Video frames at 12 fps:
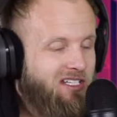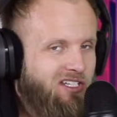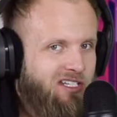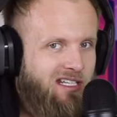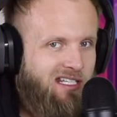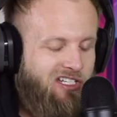it's
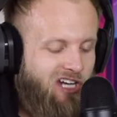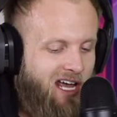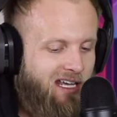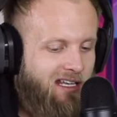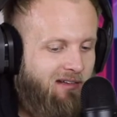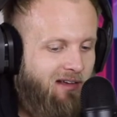just this
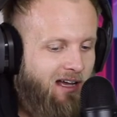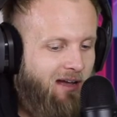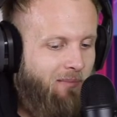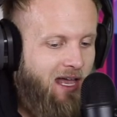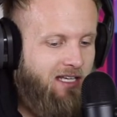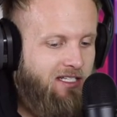giant
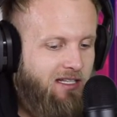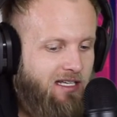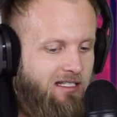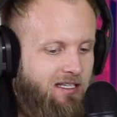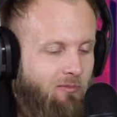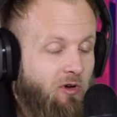mansion
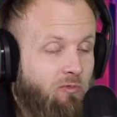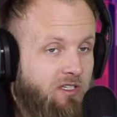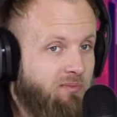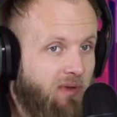that someone was